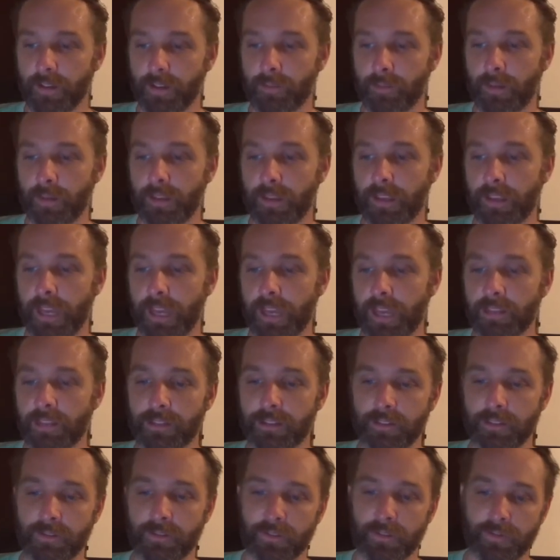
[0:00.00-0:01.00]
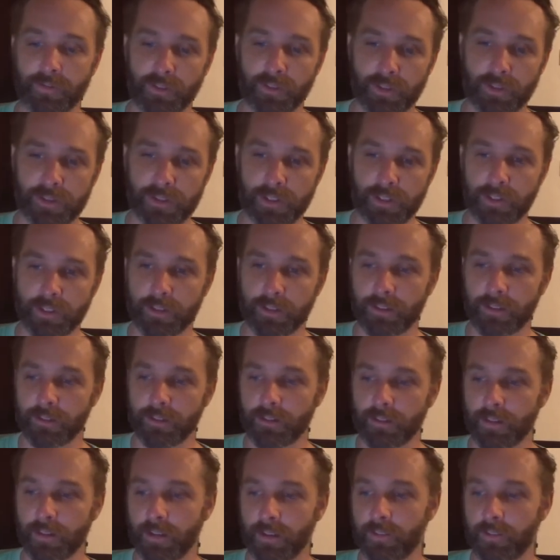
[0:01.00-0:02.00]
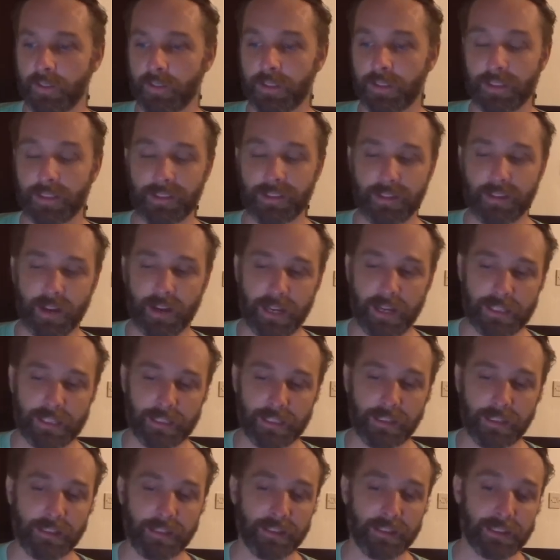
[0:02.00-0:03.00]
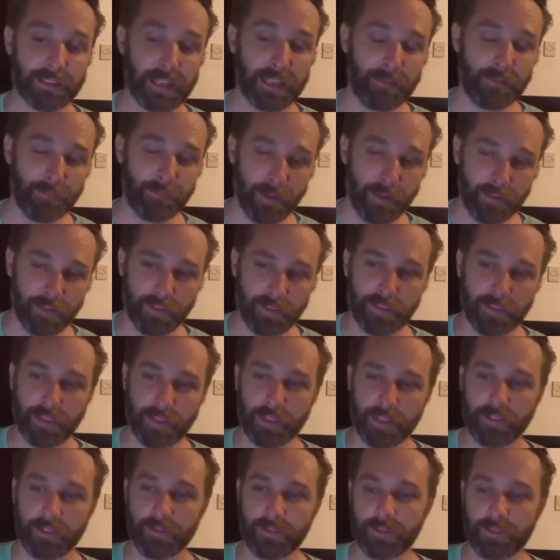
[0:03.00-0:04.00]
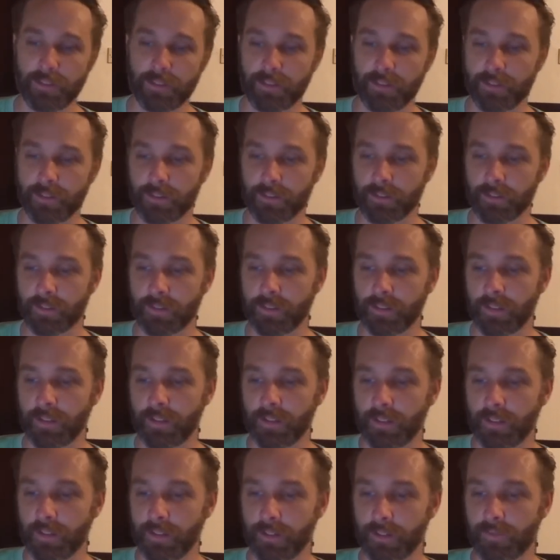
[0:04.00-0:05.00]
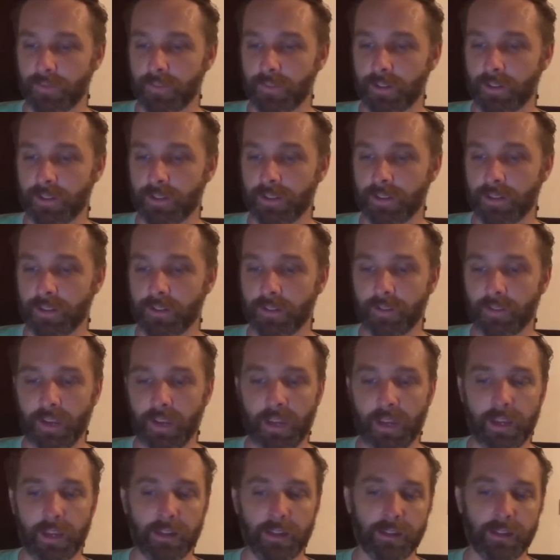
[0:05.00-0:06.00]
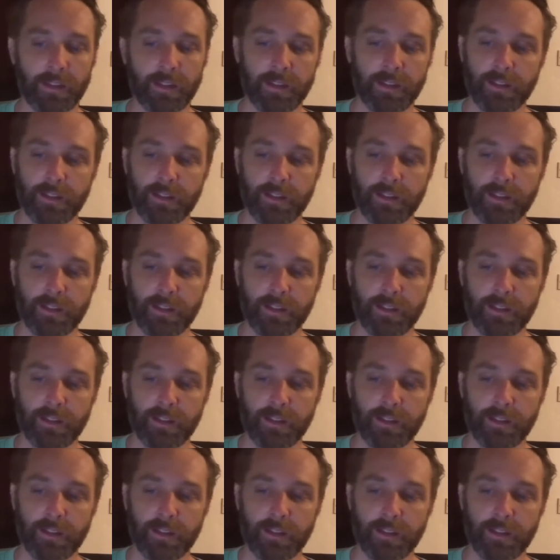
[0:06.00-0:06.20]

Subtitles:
by the end of the first year, kind of ideally in the same month that you did your first survey.